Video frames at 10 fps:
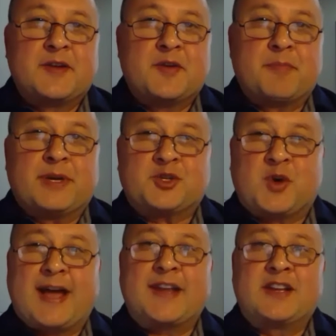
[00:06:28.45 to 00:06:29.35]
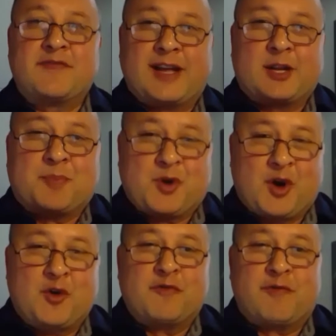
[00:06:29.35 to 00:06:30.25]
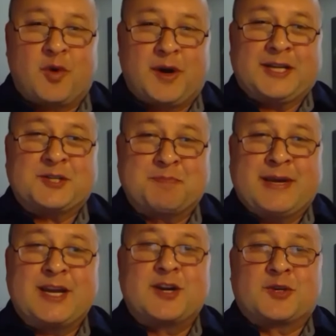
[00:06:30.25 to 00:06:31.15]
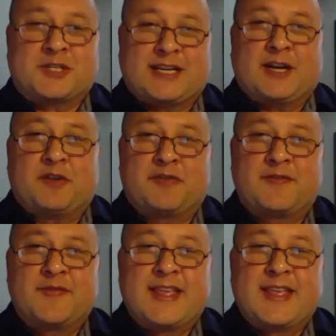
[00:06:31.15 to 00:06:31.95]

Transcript: but try to develop your own voice. Be yourself.